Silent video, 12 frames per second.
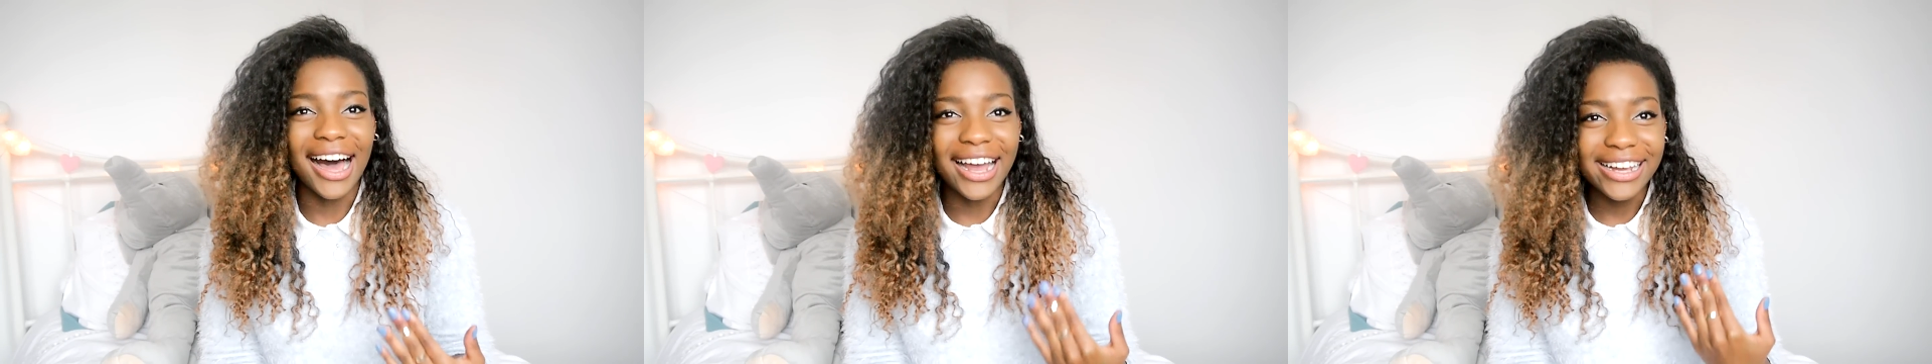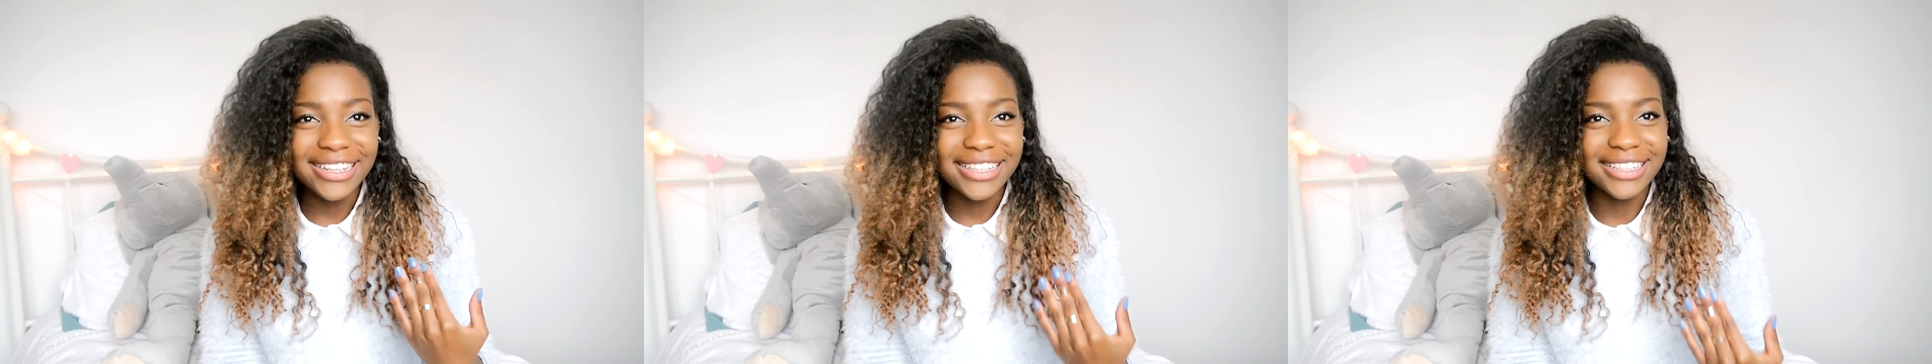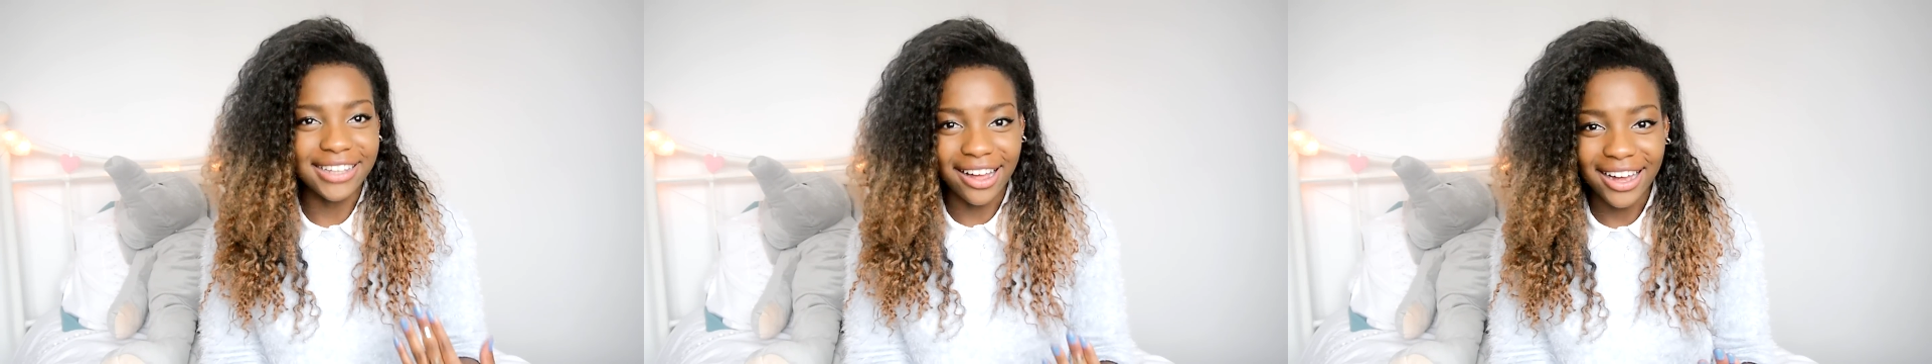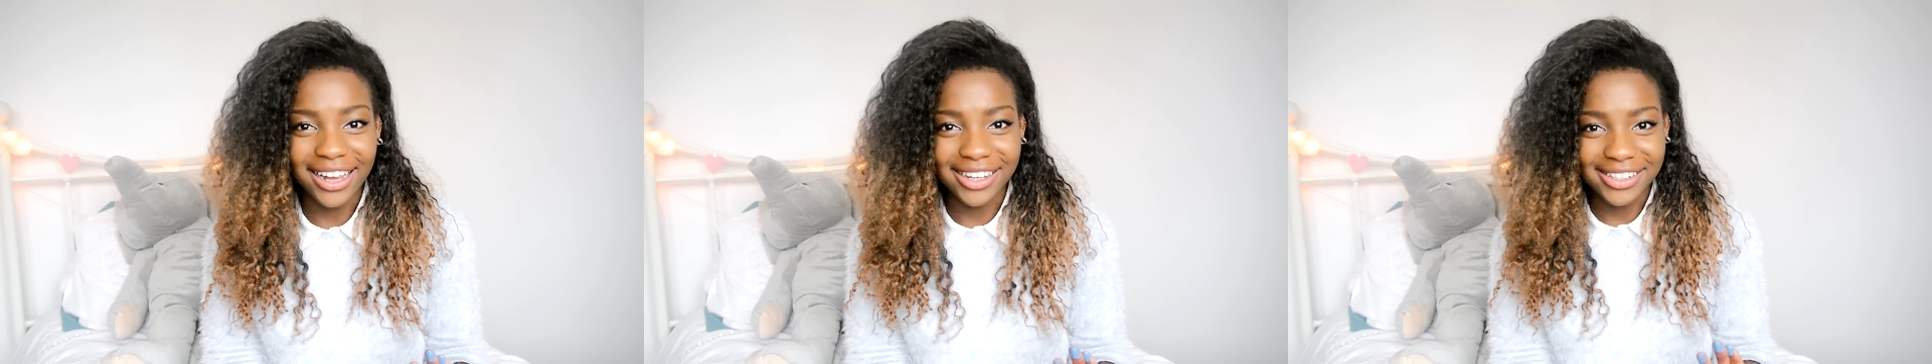I
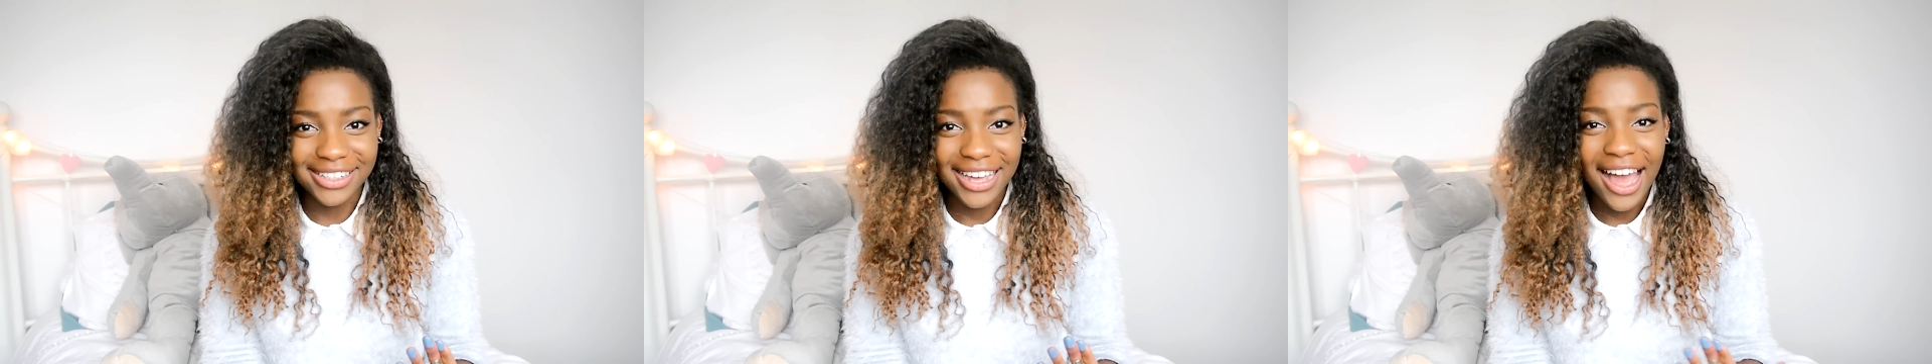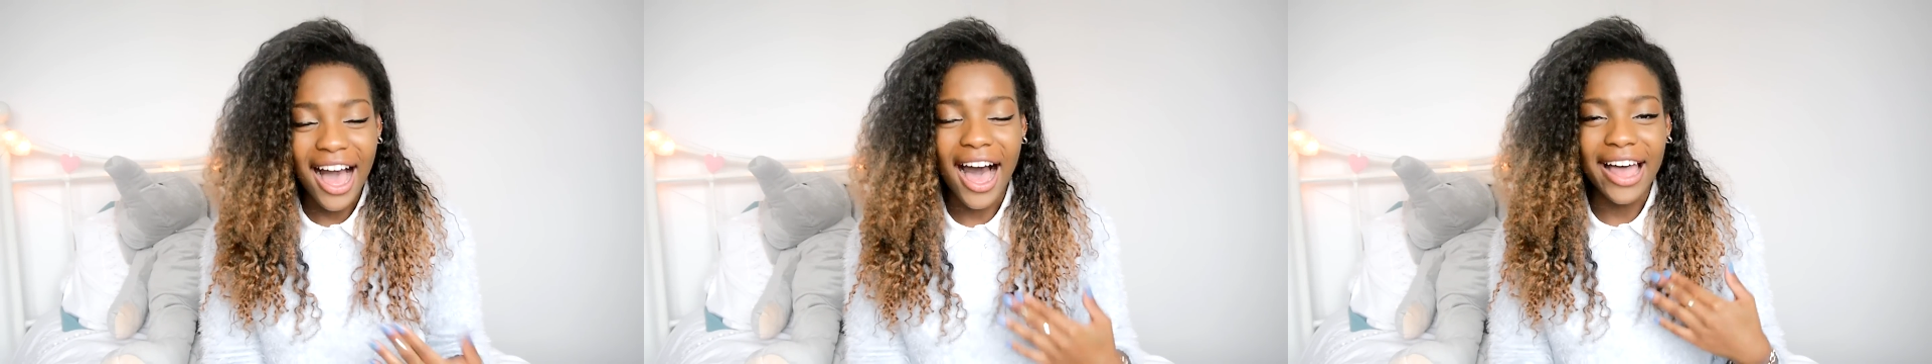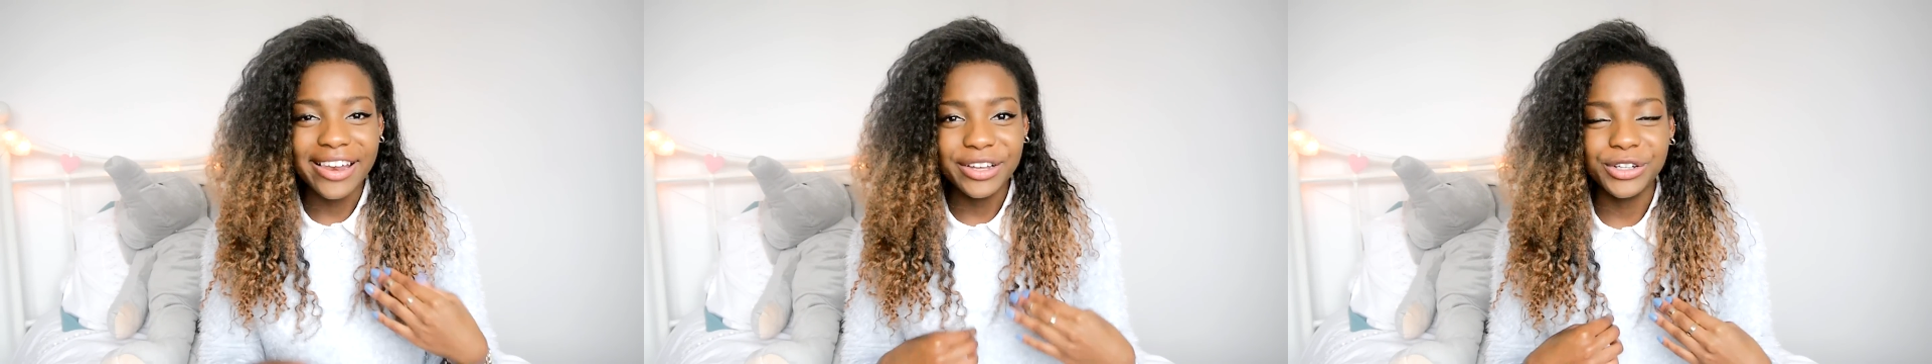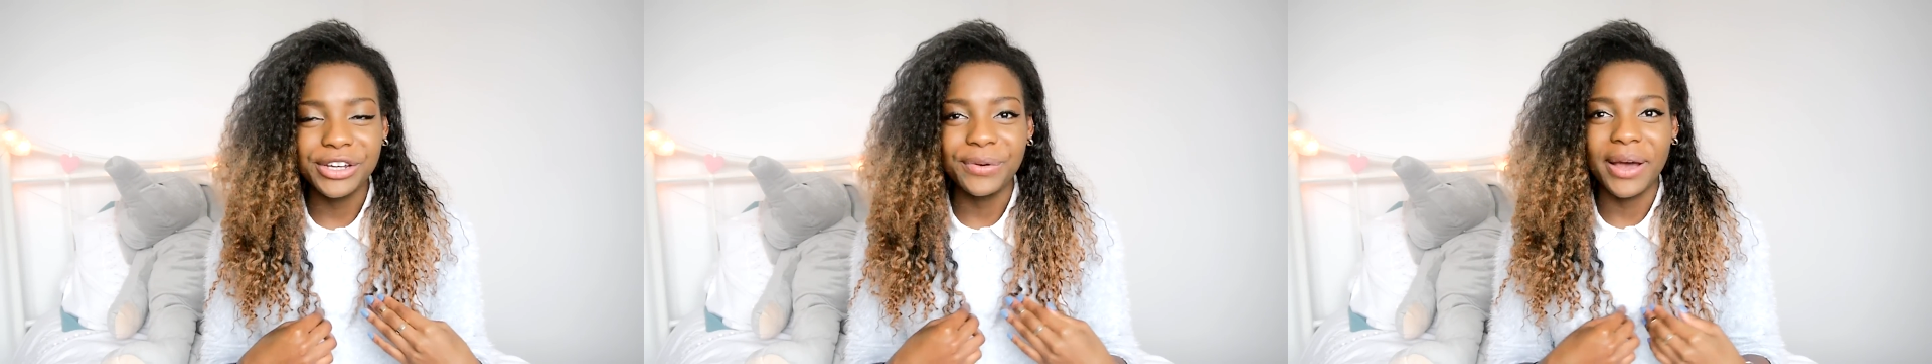sighed. I
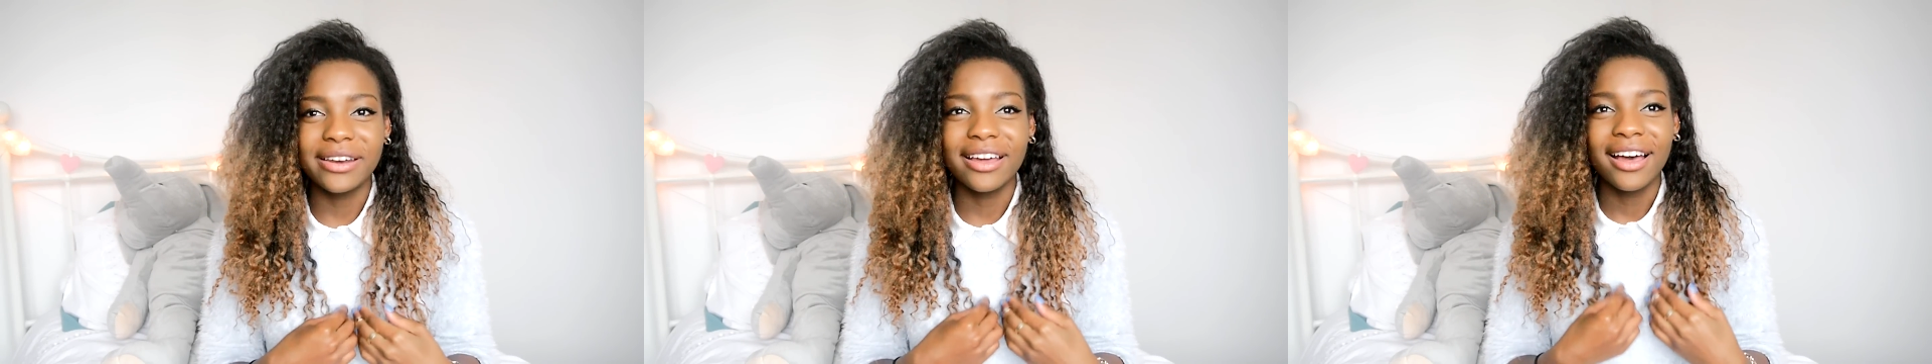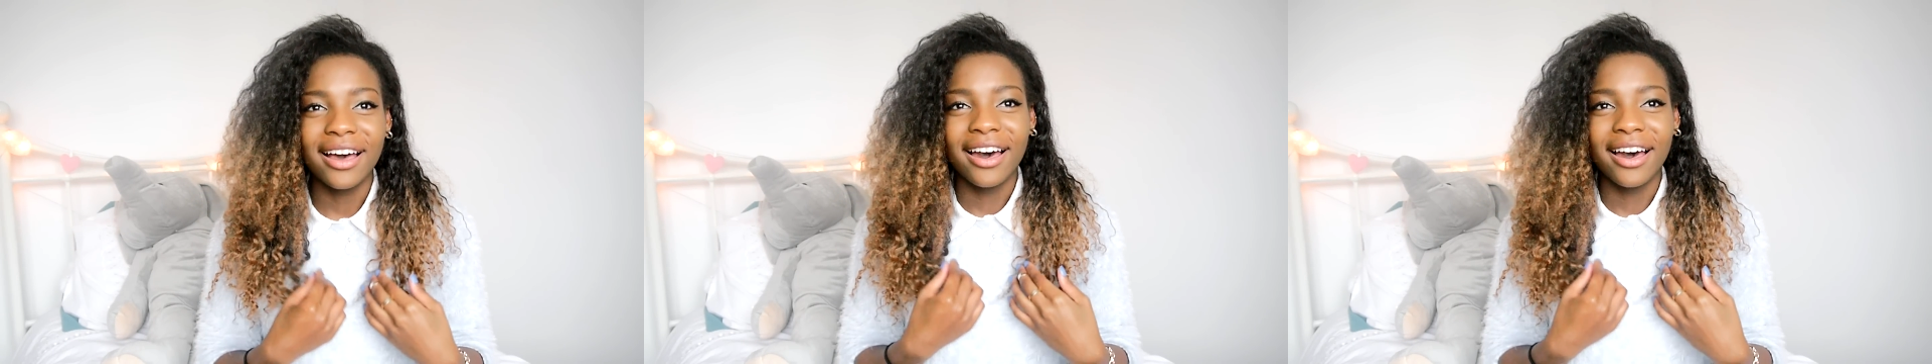literally went